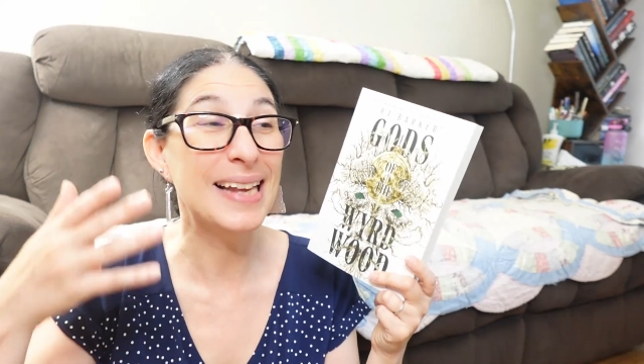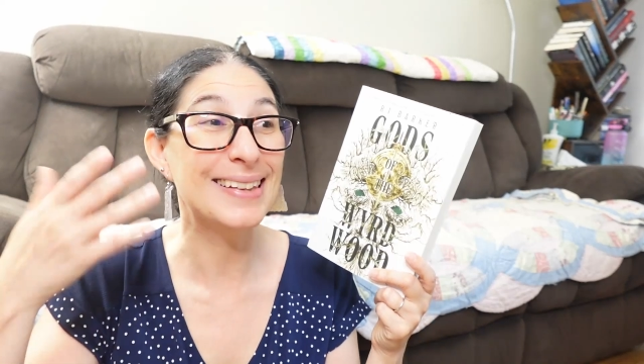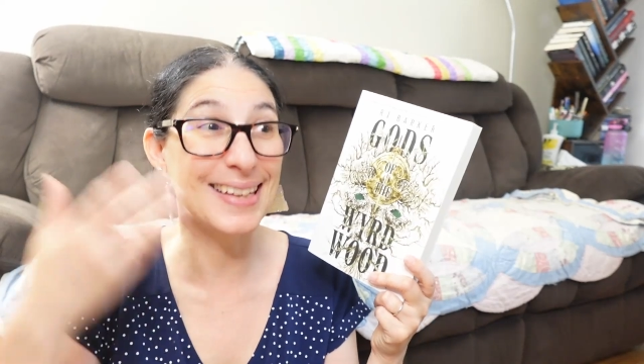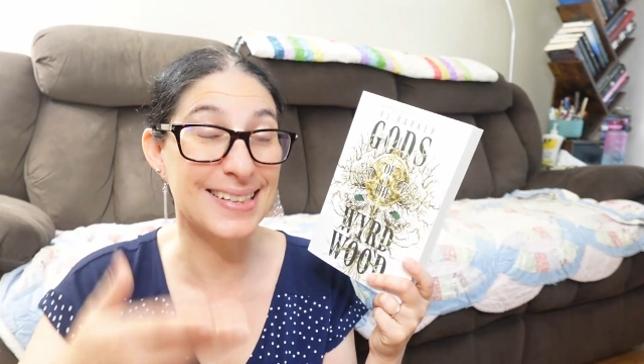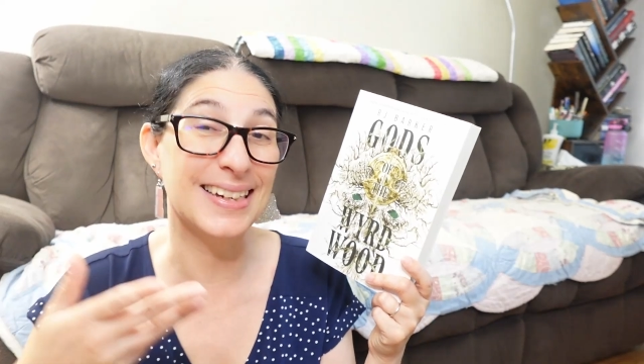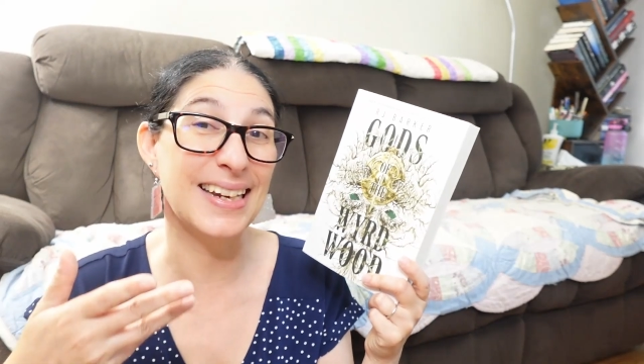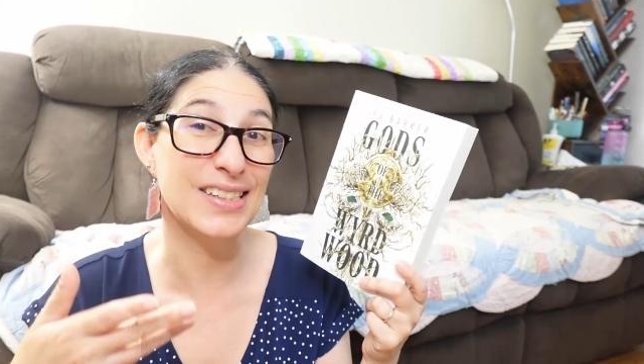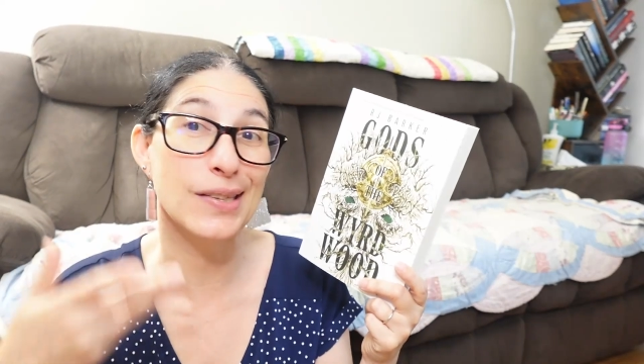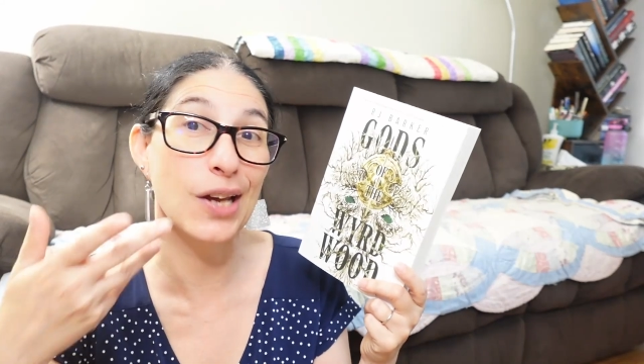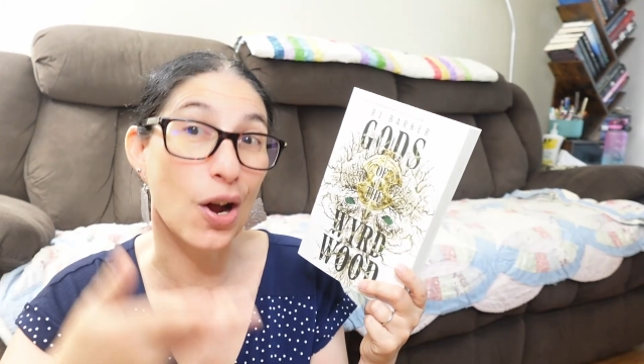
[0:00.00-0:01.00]
listening
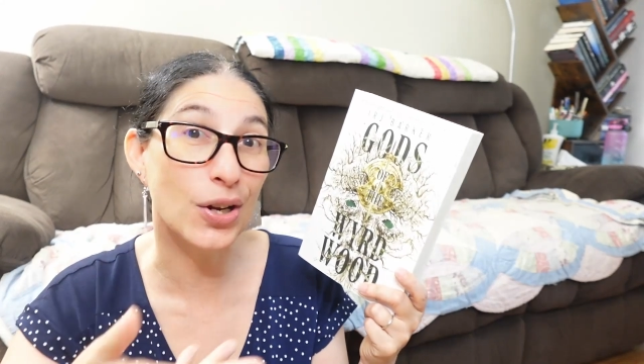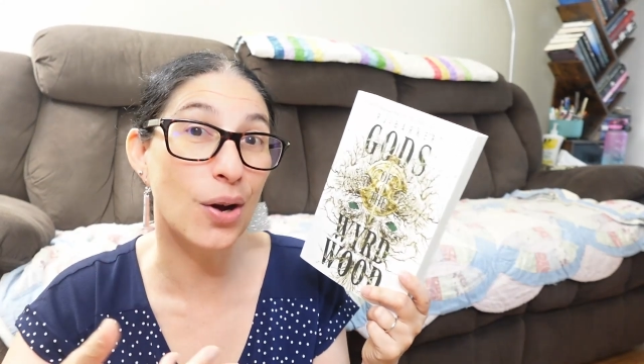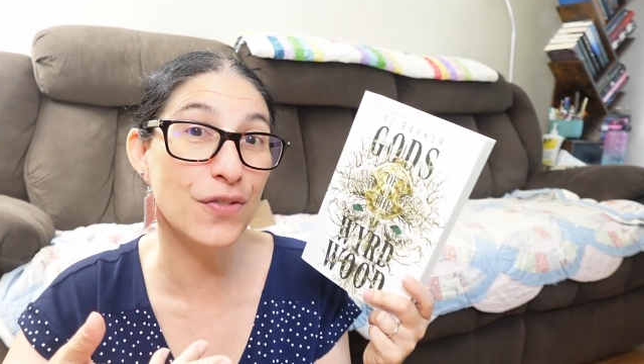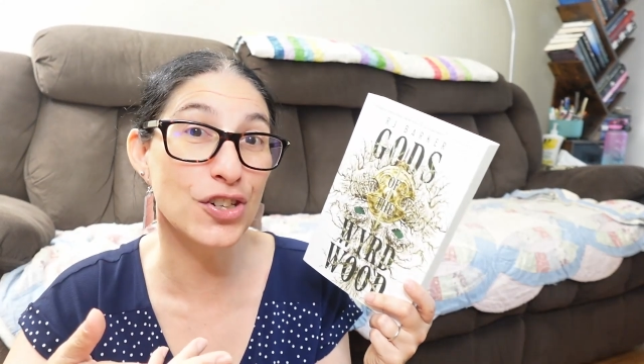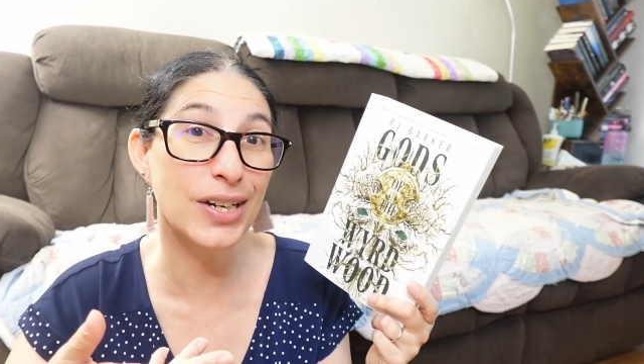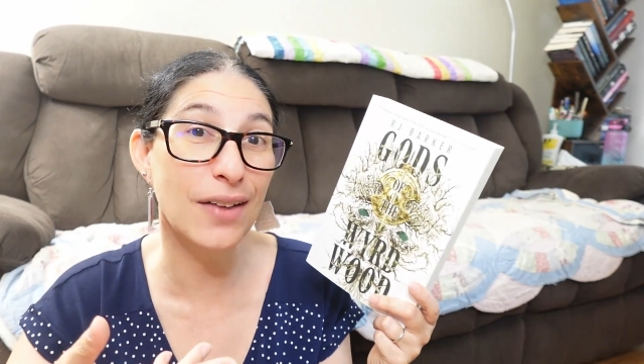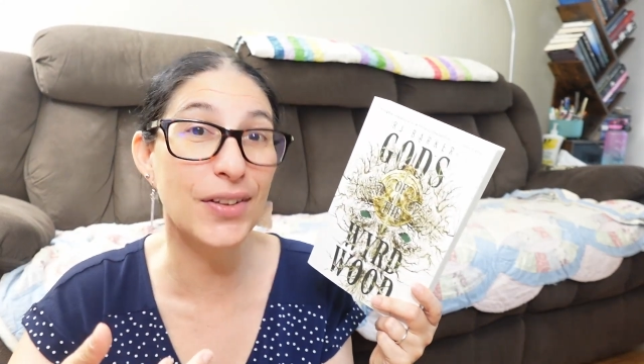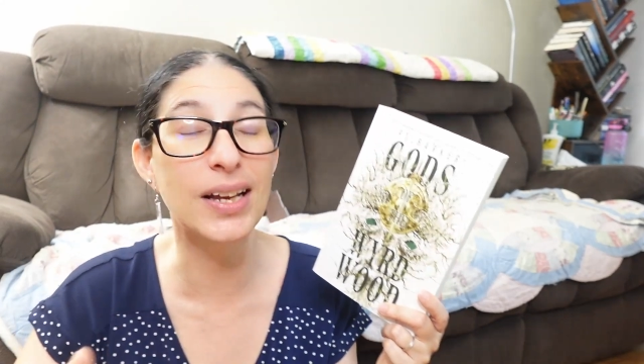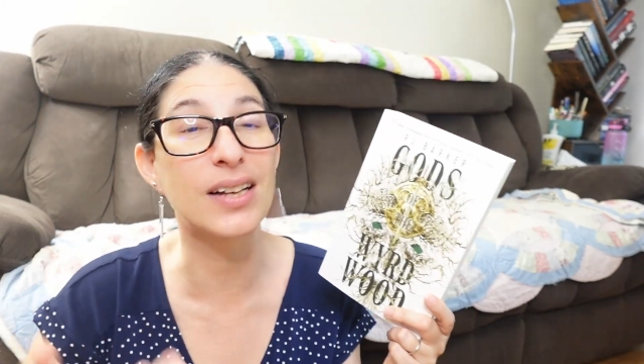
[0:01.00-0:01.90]
to the audio version of it,